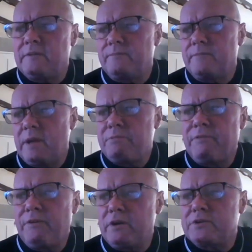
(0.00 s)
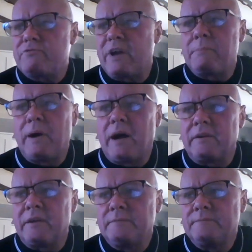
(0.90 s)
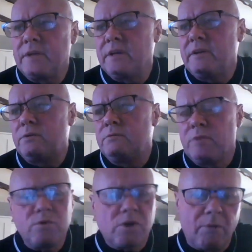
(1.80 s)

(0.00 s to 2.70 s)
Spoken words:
a preferred strike partner, Dean, who